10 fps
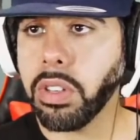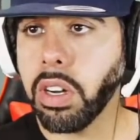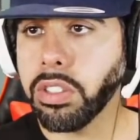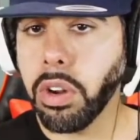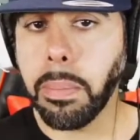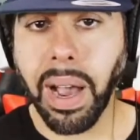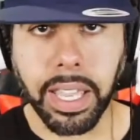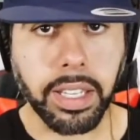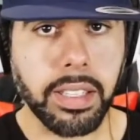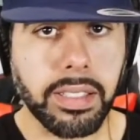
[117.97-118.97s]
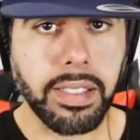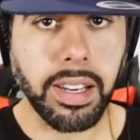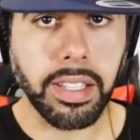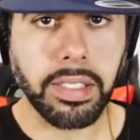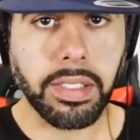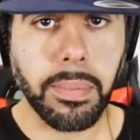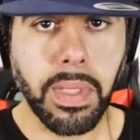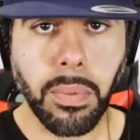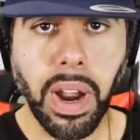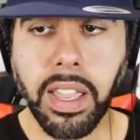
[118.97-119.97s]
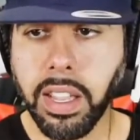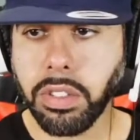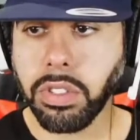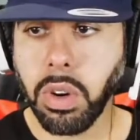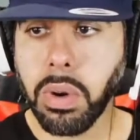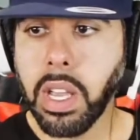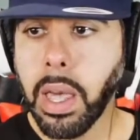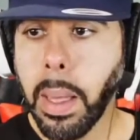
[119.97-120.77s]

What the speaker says: on your mic settings right here. So